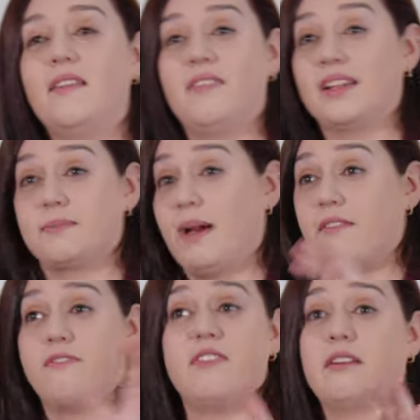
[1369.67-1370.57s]
That's my
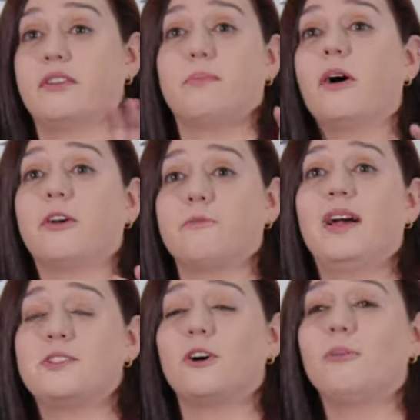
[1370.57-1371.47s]
favourite part of
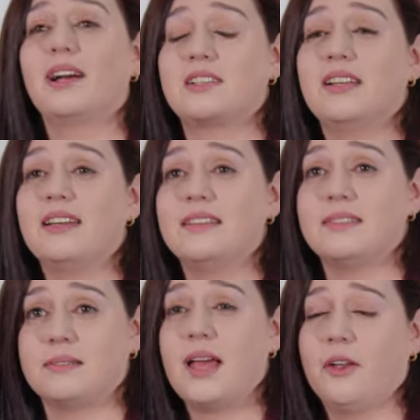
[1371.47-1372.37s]
my job actually
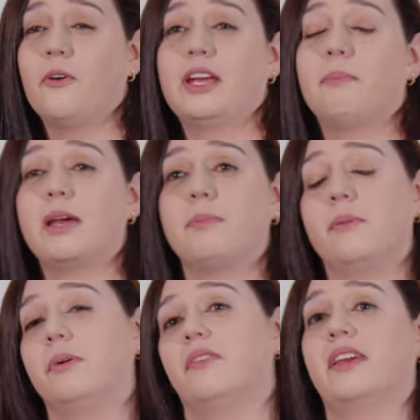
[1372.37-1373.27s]
is annoying people
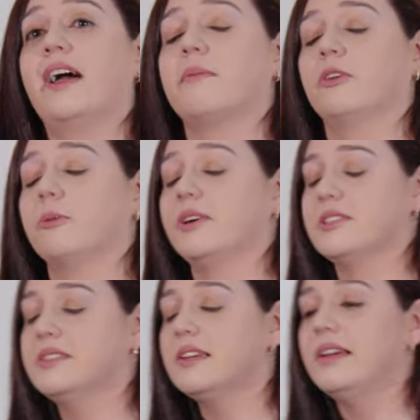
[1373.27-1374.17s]
and putting the cat among the
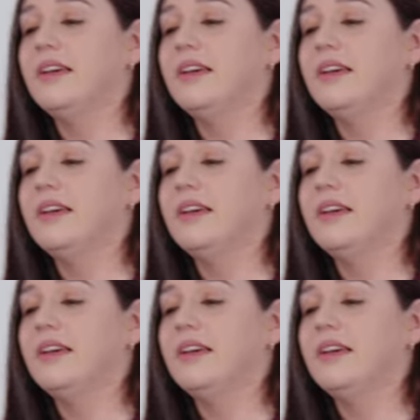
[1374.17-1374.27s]
pigeons.